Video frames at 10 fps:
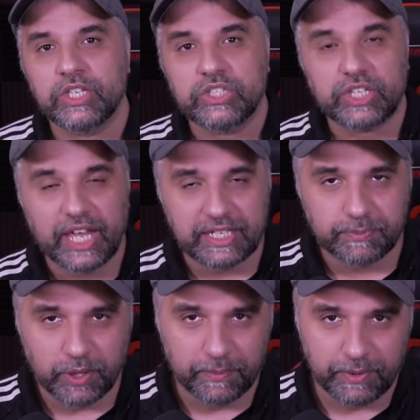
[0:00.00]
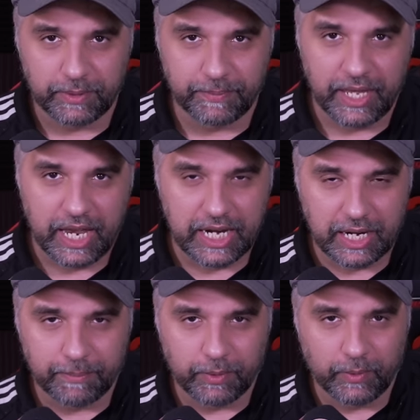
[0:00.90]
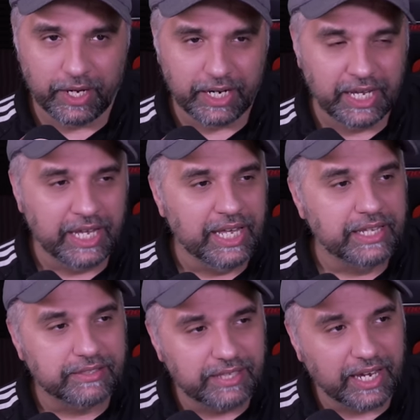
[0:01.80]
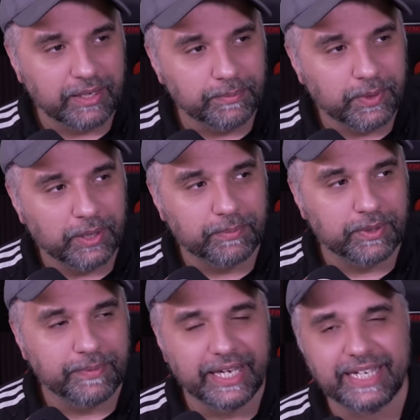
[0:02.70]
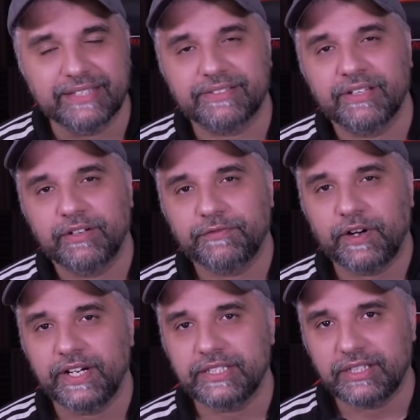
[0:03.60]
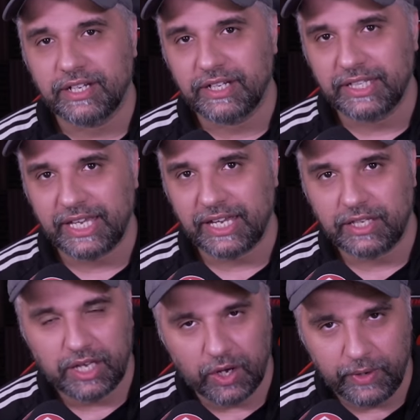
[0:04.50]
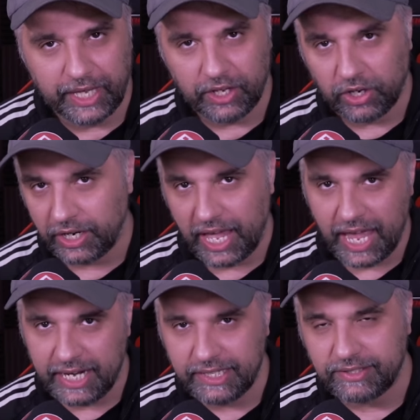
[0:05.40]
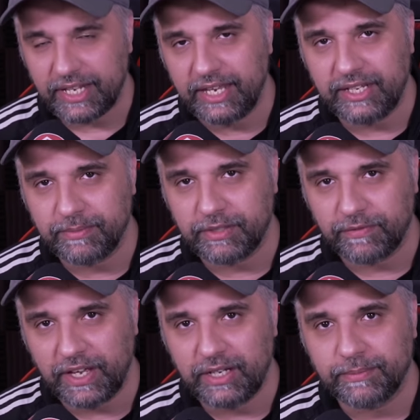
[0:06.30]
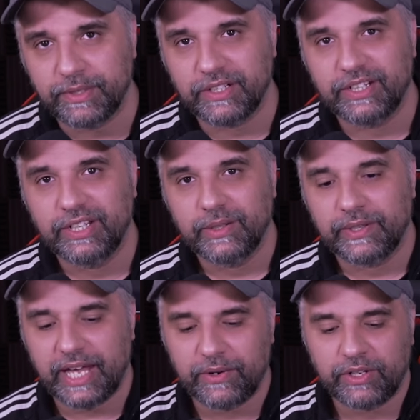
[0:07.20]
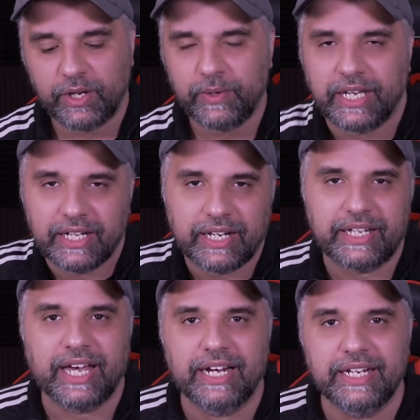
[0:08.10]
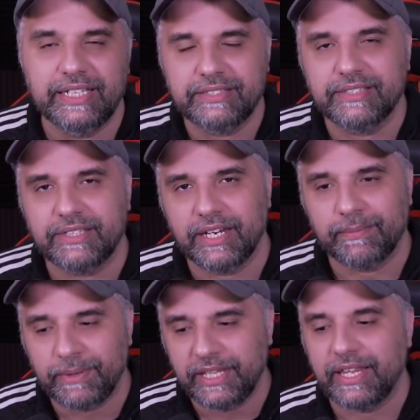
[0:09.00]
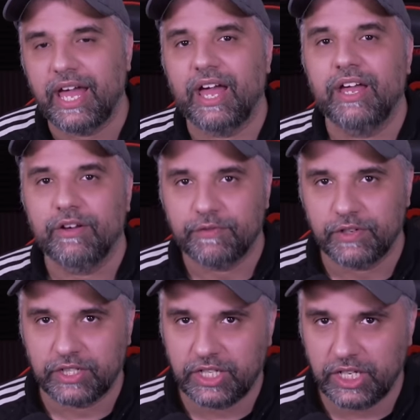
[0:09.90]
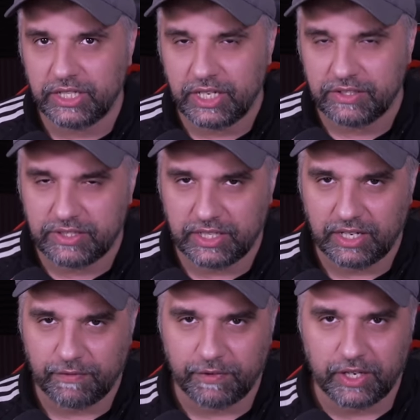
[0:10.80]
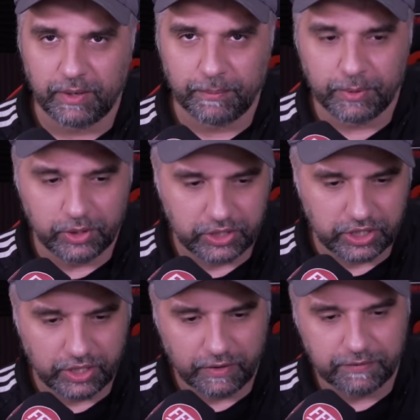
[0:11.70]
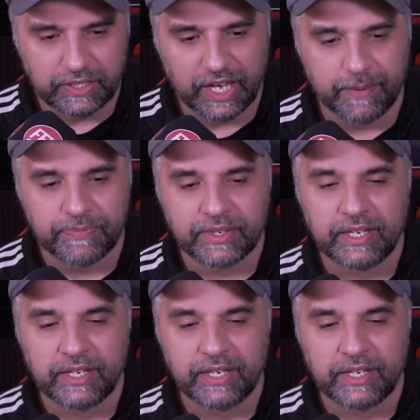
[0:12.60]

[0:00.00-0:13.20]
So that's problem number one. The second problem is Forest can't get going on any stadium development without knowing that that lease is going to be there for a good significant portion of time.